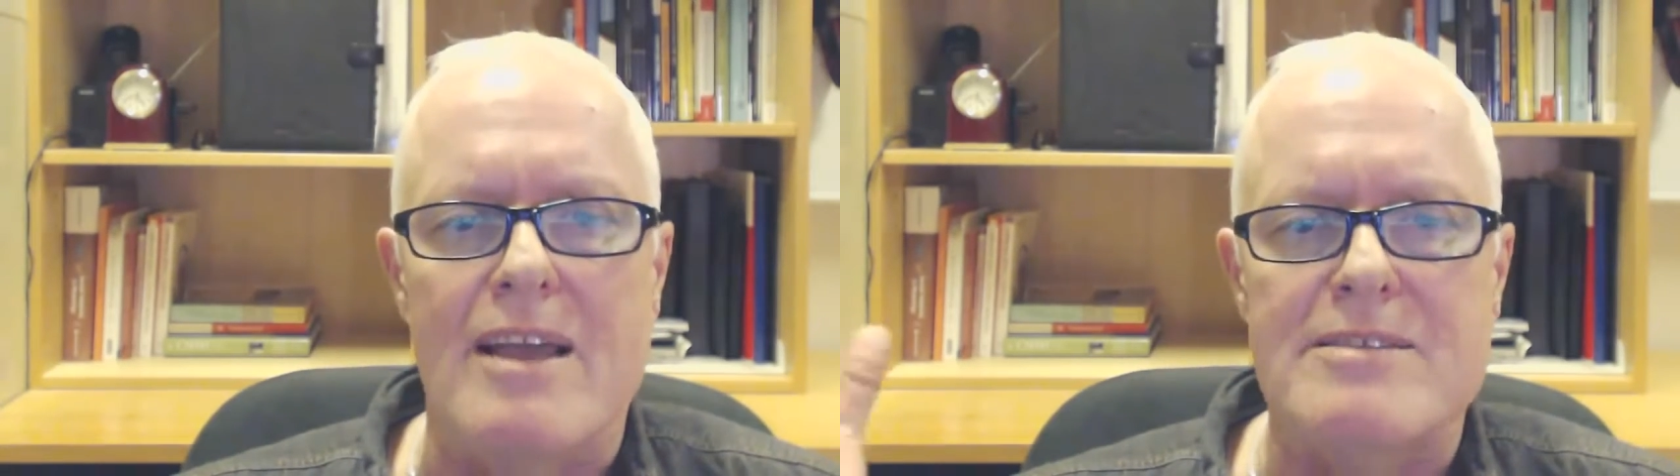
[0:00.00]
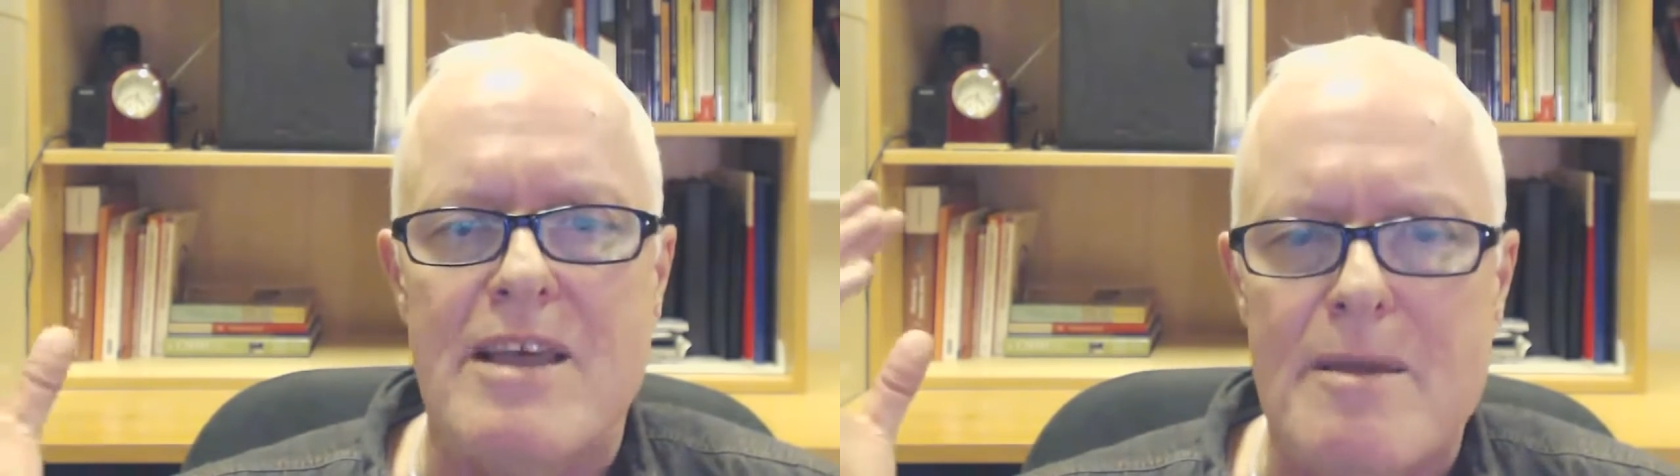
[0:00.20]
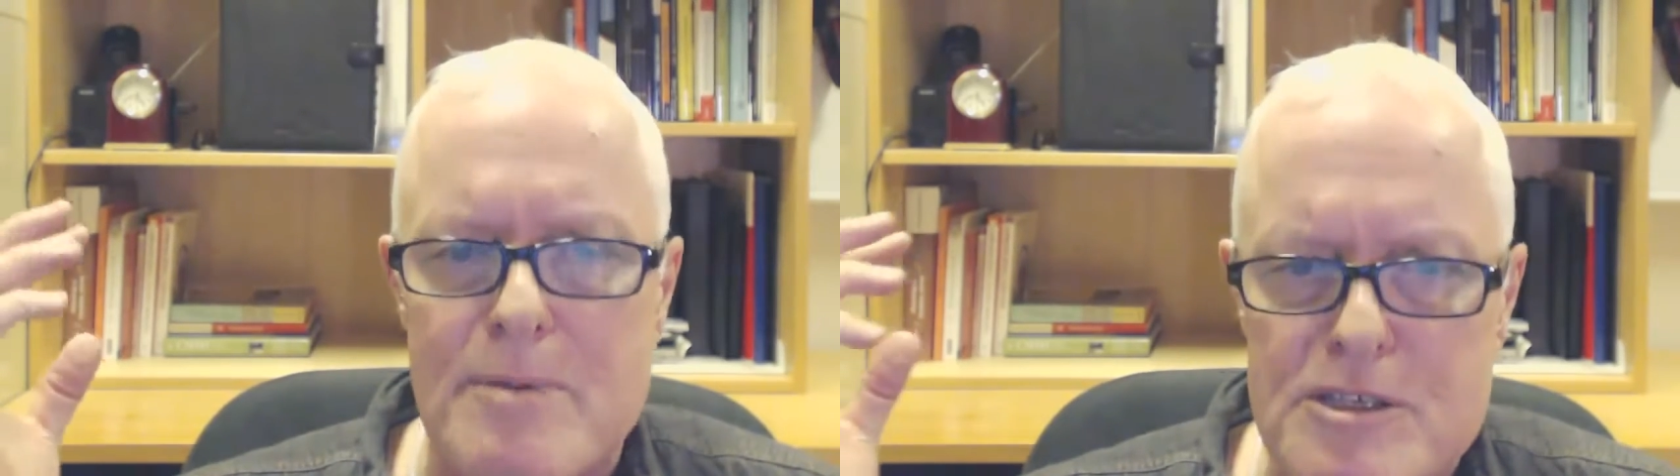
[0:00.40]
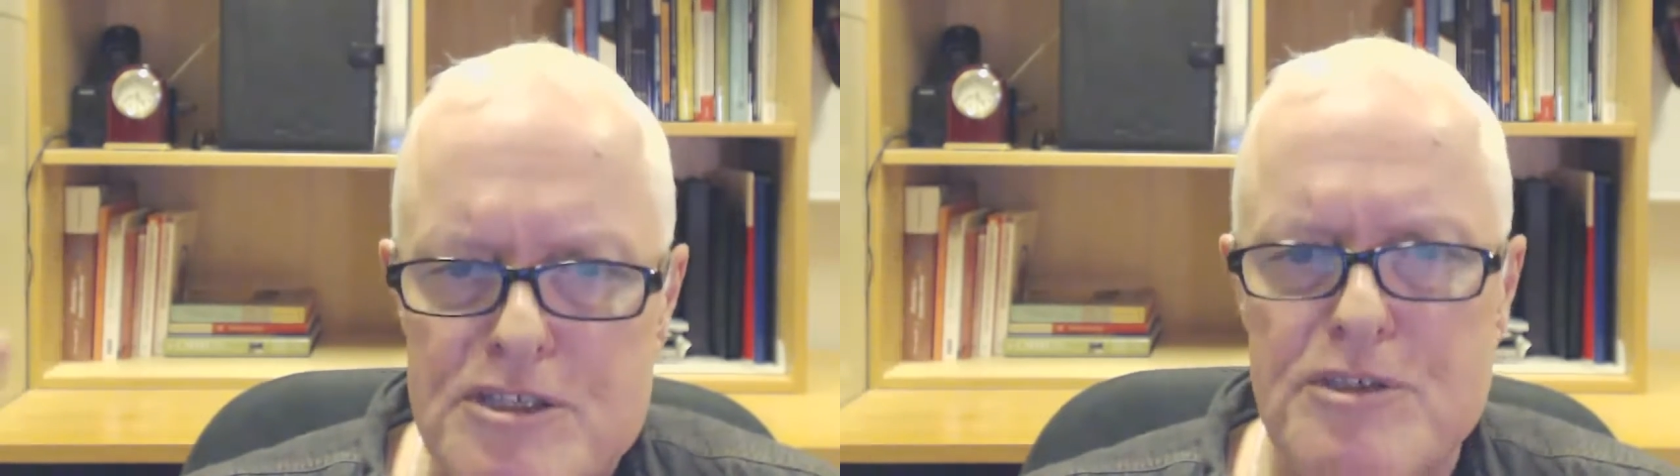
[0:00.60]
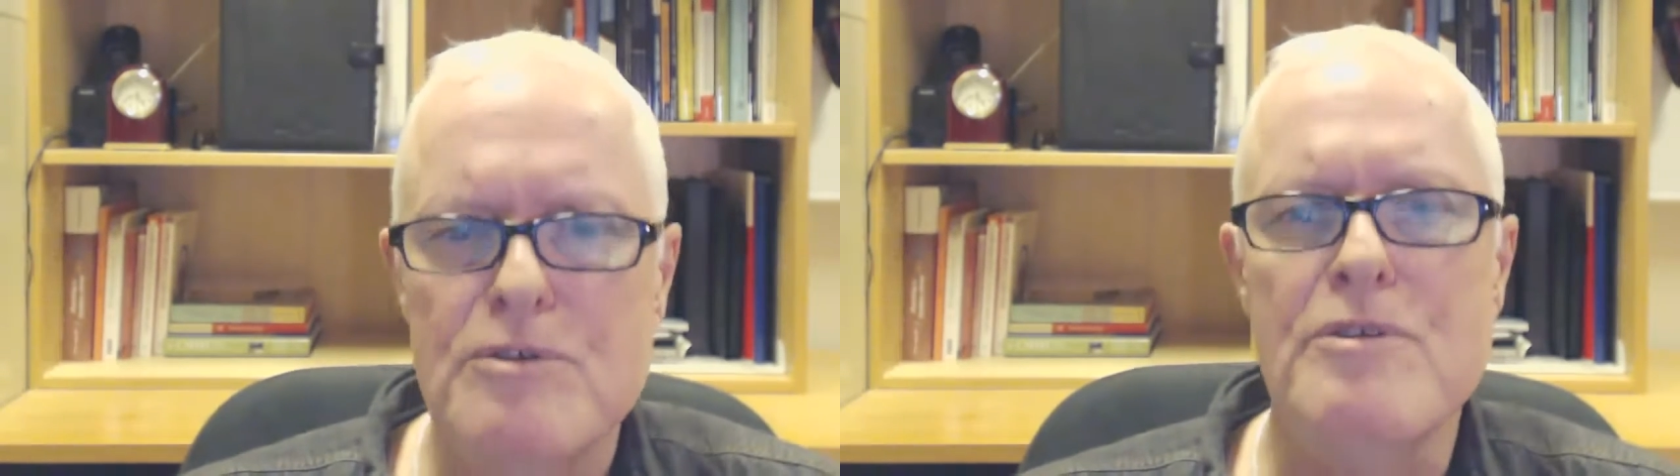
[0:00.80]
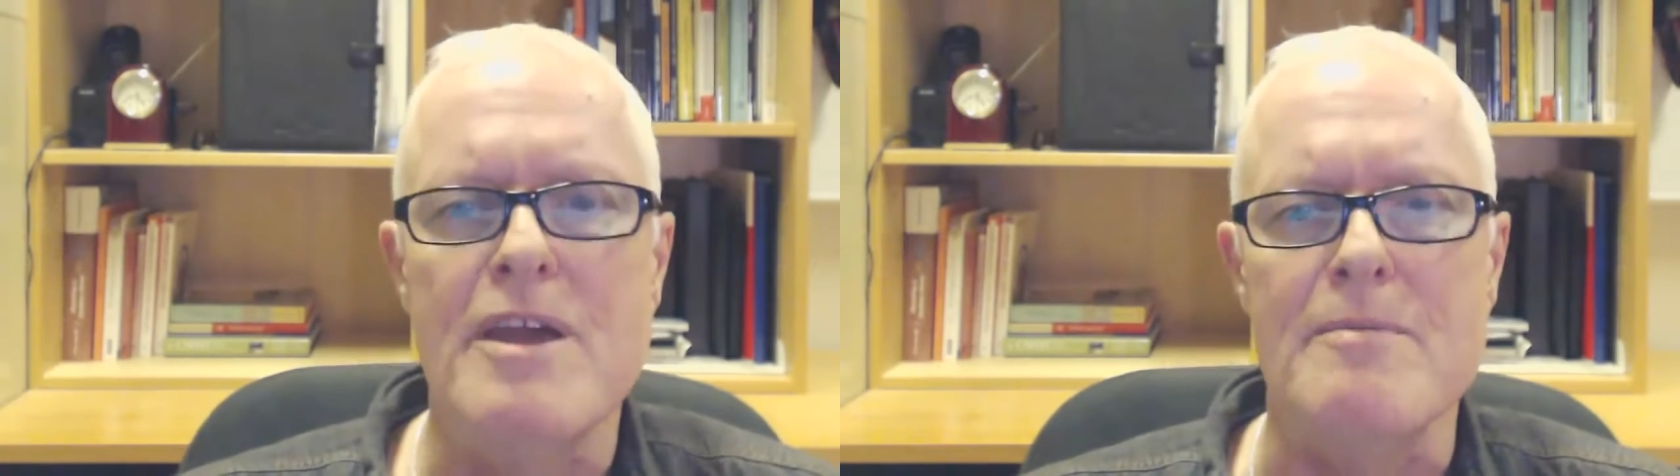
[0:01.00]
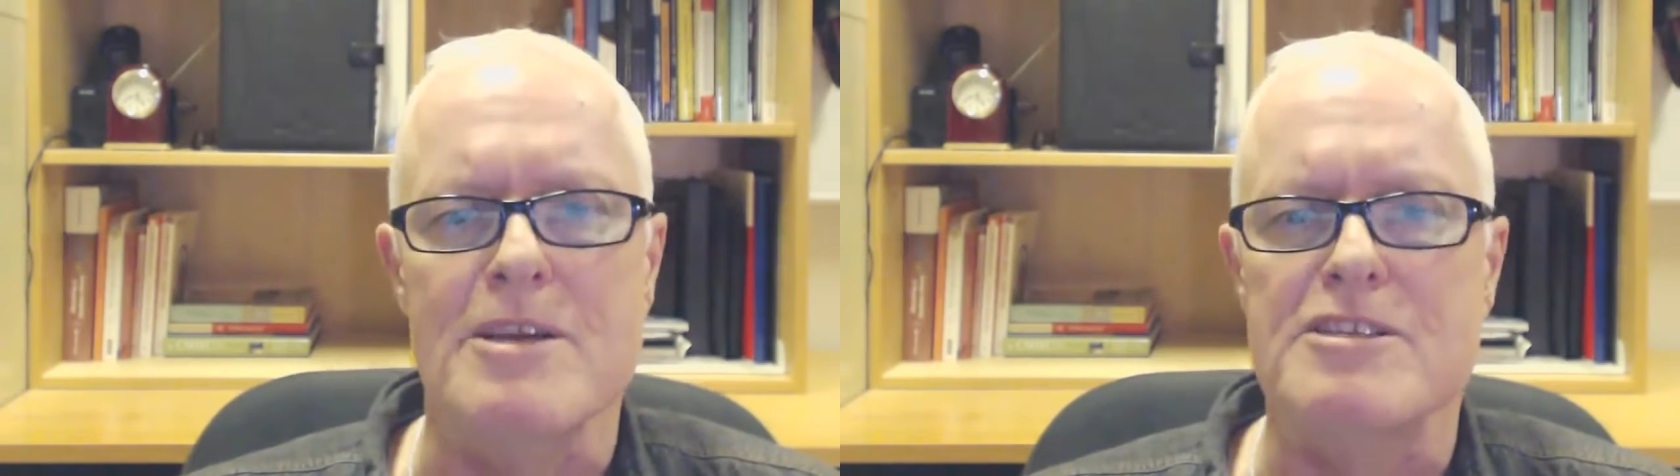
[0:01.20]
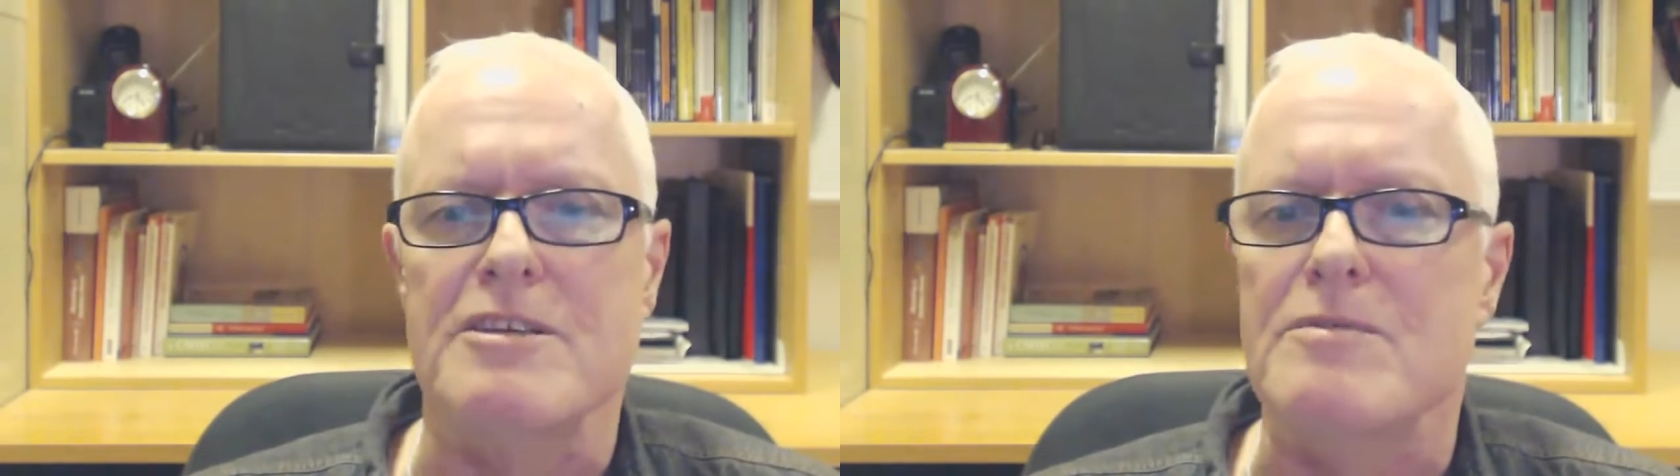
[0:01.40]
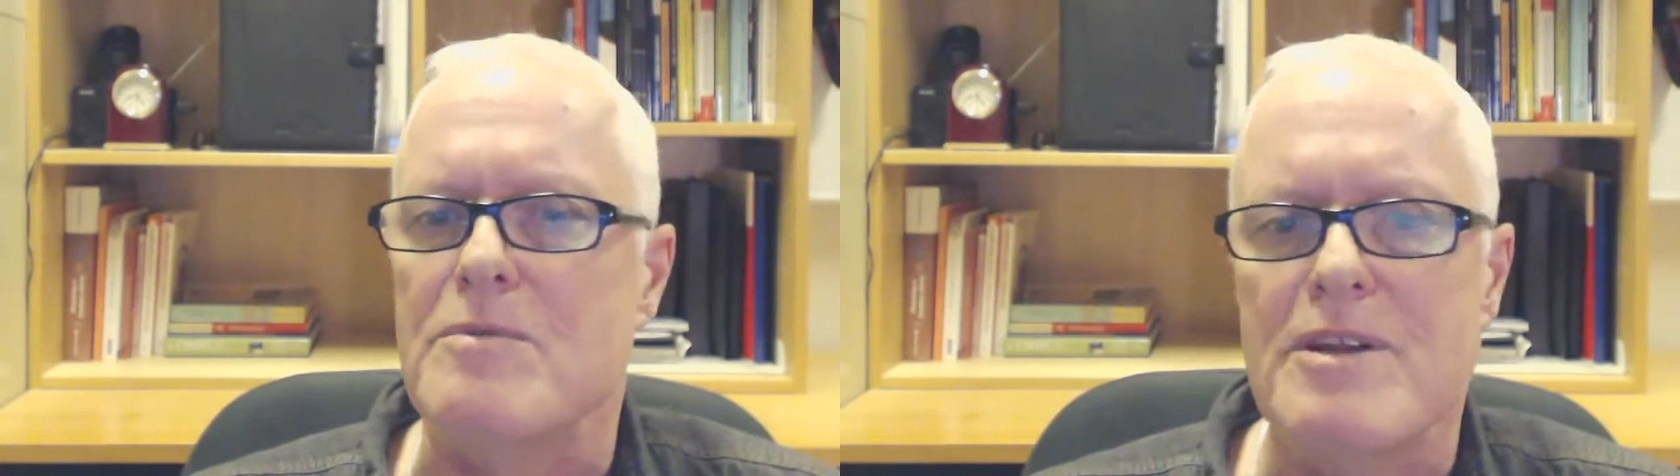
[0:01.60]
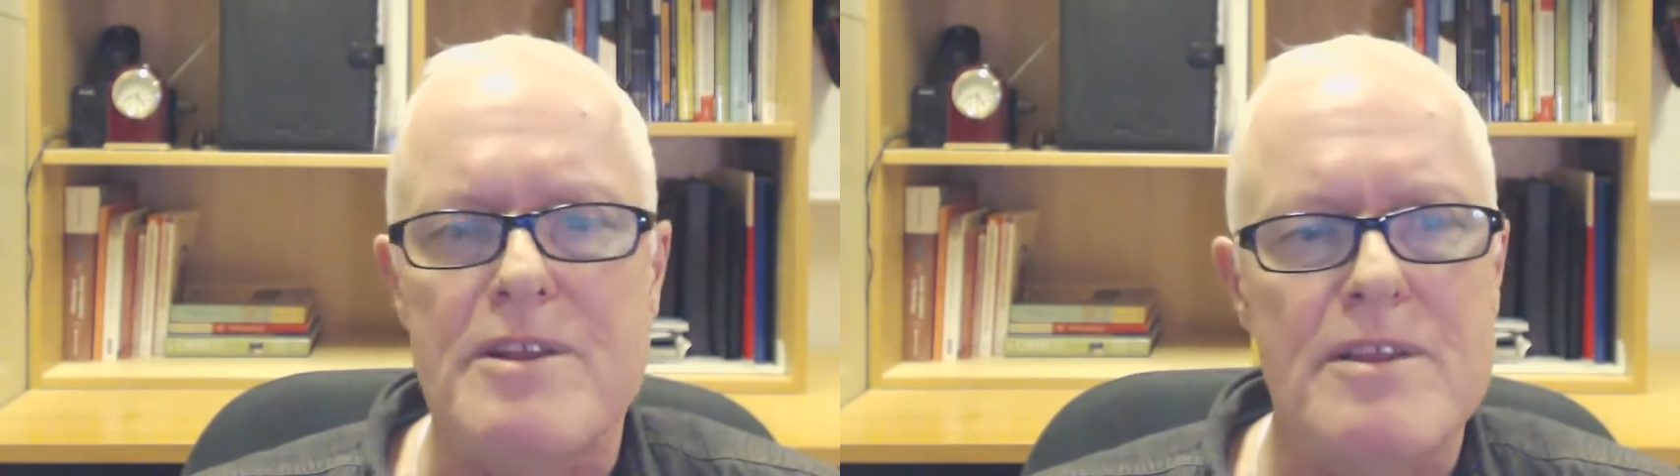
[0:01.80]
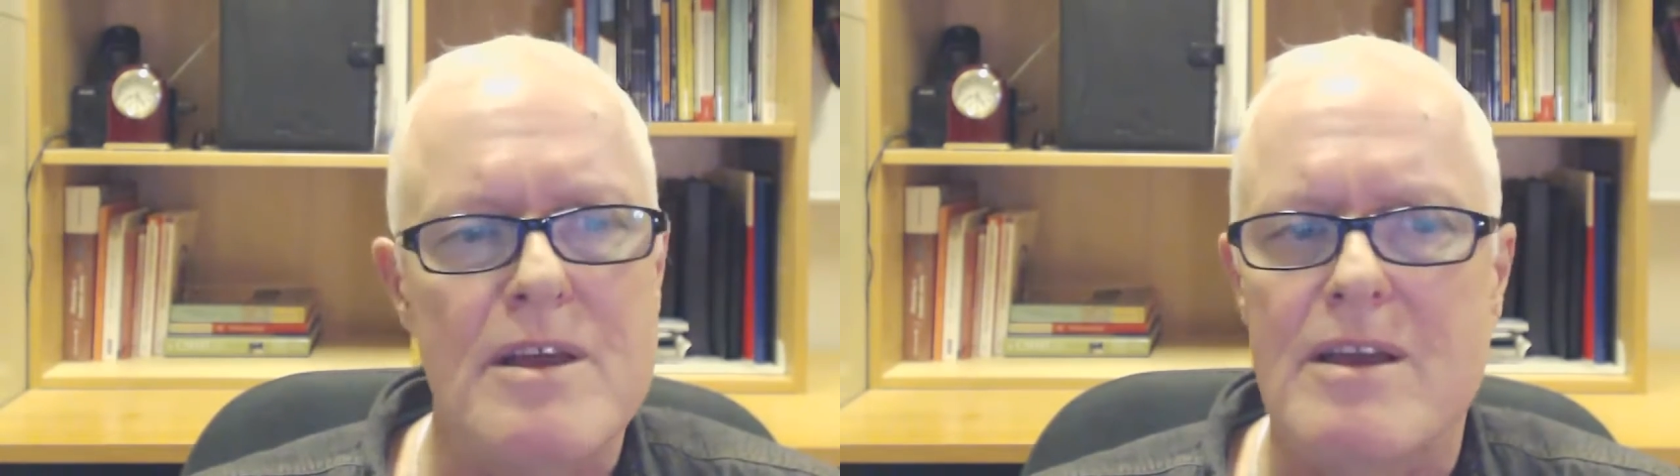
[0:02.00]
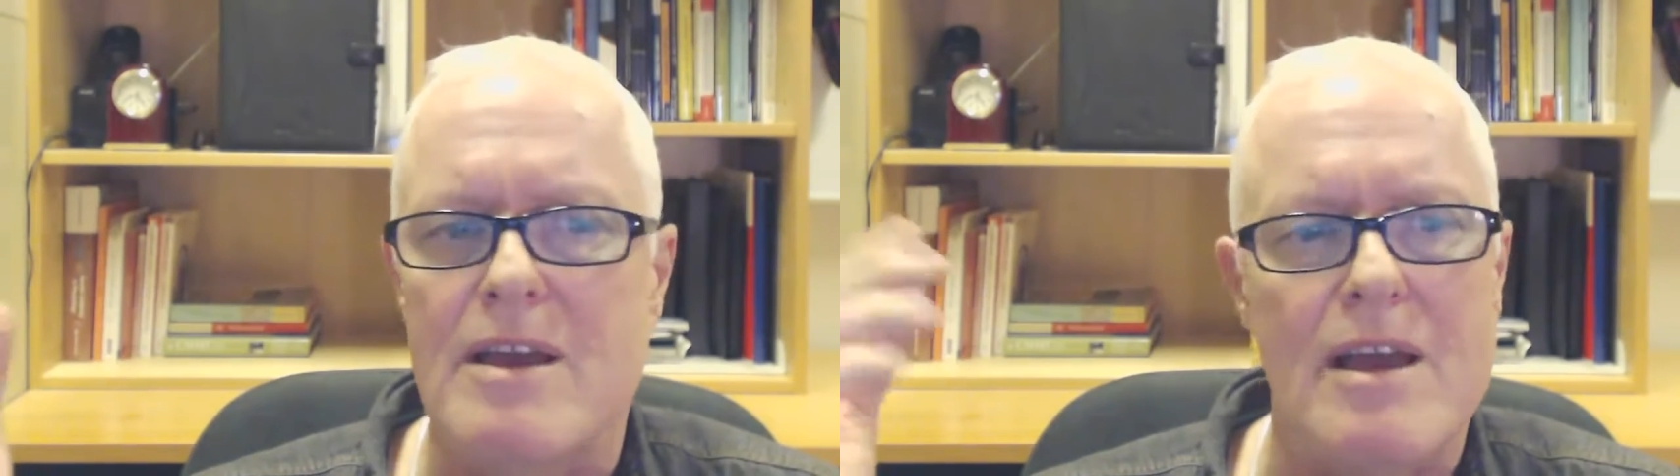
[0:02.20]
as they pursue their mission with